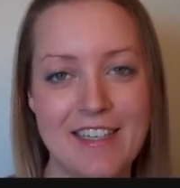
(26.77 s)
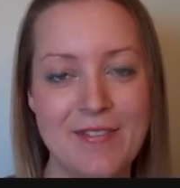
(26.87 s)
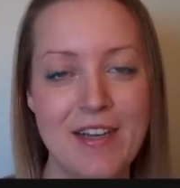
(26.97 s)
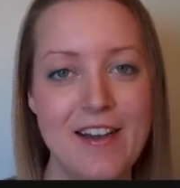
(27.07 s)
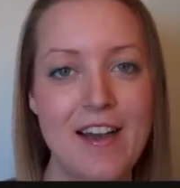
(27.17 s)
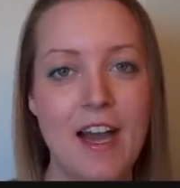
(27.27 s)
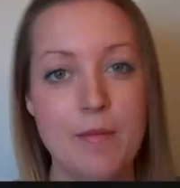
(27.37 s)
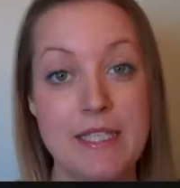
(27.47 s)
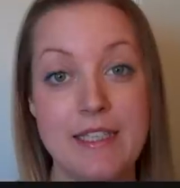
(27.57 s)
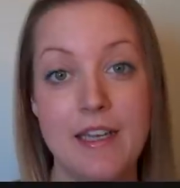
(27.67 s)
Um,
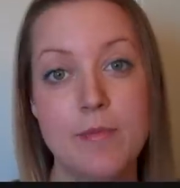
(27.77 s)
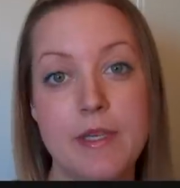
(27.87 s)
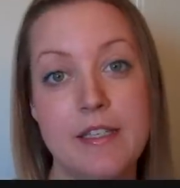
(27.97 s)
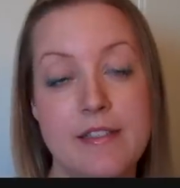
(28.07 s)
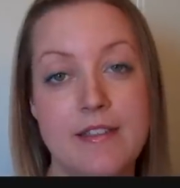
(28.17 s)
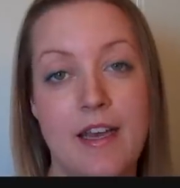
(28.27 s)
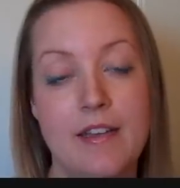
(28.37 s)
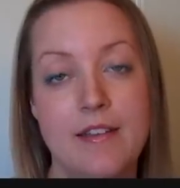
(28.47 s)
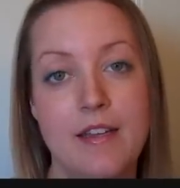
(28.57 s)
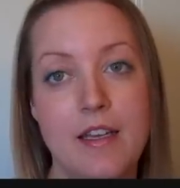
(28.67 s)
I'm excited because
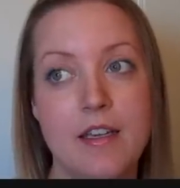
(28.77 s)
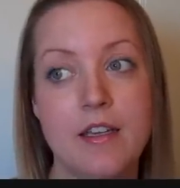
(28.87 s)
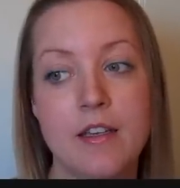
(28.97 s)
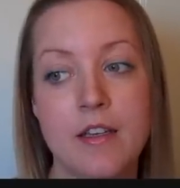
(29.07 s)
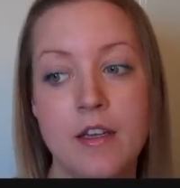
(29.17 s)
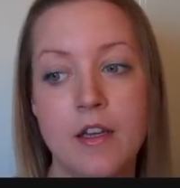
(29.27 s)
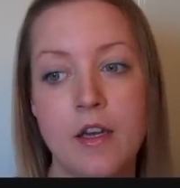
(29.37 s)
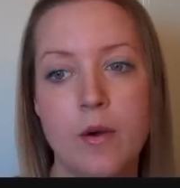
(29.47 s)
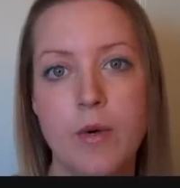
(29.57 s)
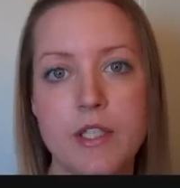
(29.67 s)
that's like
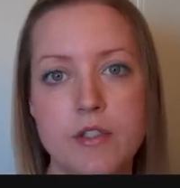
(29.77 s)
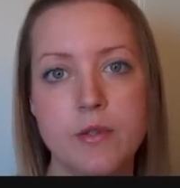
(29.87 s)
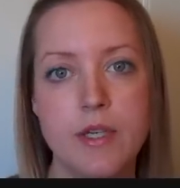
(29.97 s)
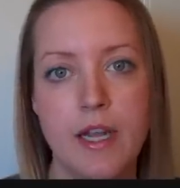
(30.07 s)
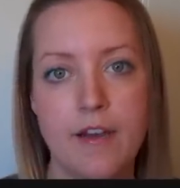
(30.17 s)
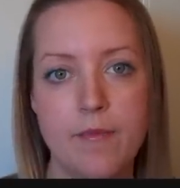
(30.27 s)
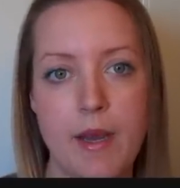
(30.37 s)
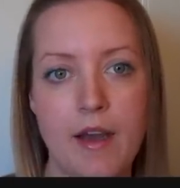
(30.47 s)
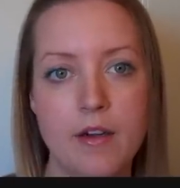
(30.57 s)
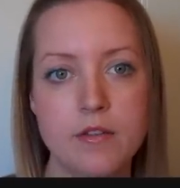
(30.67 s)
what, two and a half
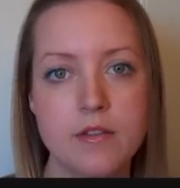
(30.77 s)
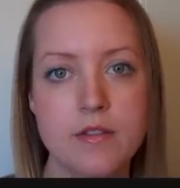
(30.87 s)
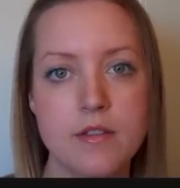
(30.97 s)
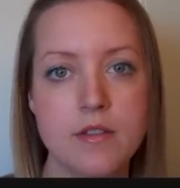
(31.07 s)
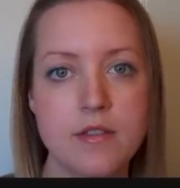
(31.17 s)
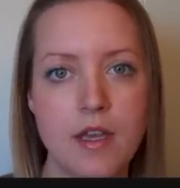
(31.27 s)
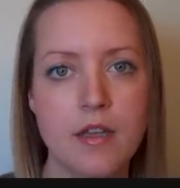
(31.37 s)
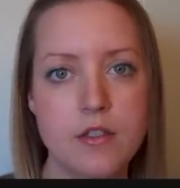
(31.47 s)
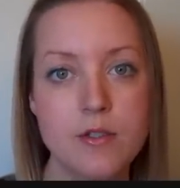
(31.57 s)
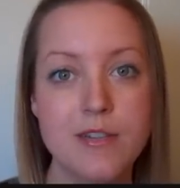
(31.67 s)
pounds?
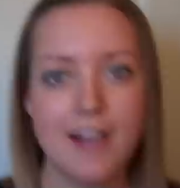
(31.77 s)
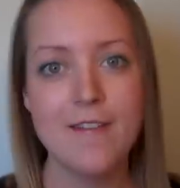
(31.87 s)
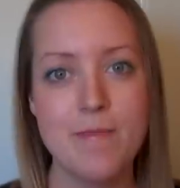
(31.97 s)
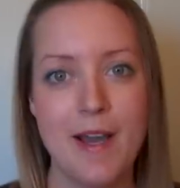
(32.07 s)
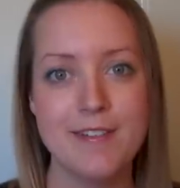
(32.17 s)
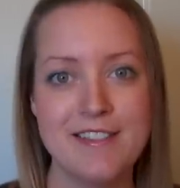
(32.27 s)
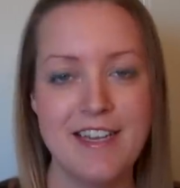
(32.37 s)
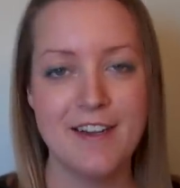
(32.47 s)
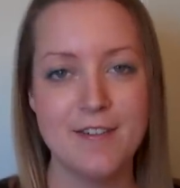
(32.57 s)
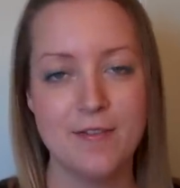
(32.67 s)
Yeah, two and a half pounds
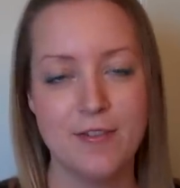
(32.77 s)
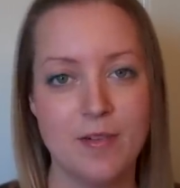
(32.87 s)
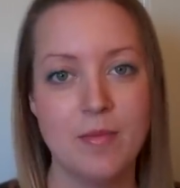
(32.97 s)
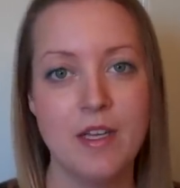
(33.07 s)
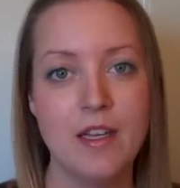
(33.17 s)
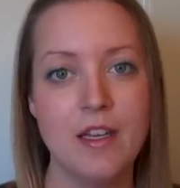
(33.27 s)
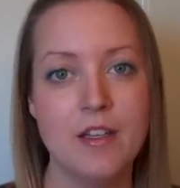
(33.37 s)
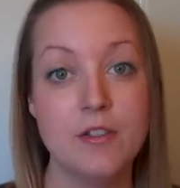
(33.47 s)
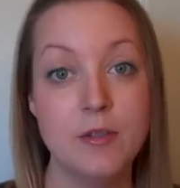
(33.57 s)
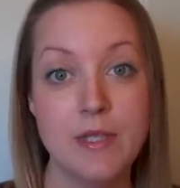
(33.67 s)
down from
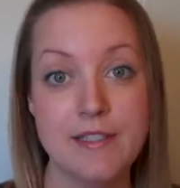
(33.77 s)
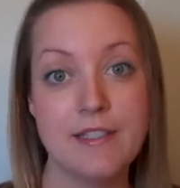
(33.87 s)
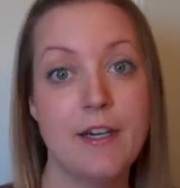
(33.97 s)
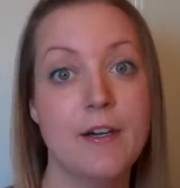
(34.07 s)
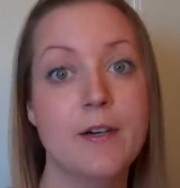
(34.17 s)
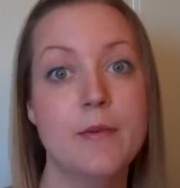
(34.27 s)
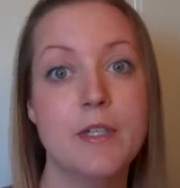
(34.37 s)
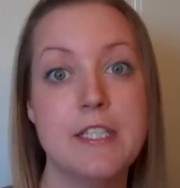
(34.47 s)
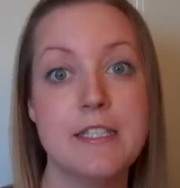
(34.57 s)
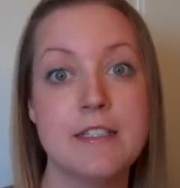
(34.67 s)
two weeks ago,
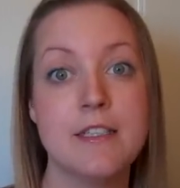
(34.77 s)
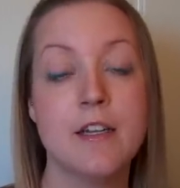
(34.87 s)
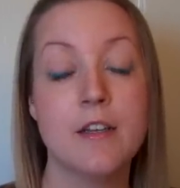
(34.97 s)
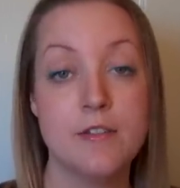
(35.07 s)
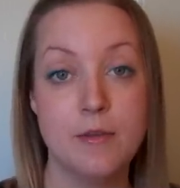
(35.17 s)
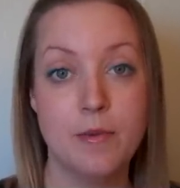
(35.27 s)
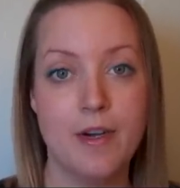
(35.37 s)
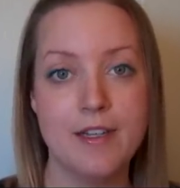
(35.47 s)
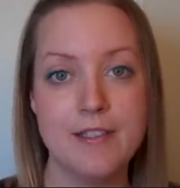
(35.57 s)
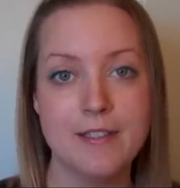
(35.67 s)
which is super
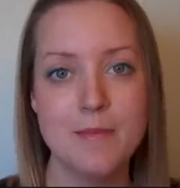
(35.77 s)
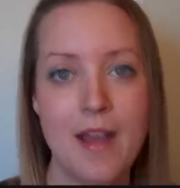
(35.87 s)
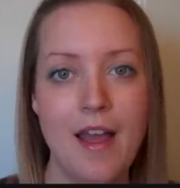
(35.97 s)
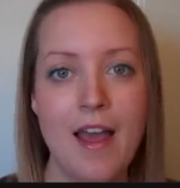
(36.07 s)
awesome.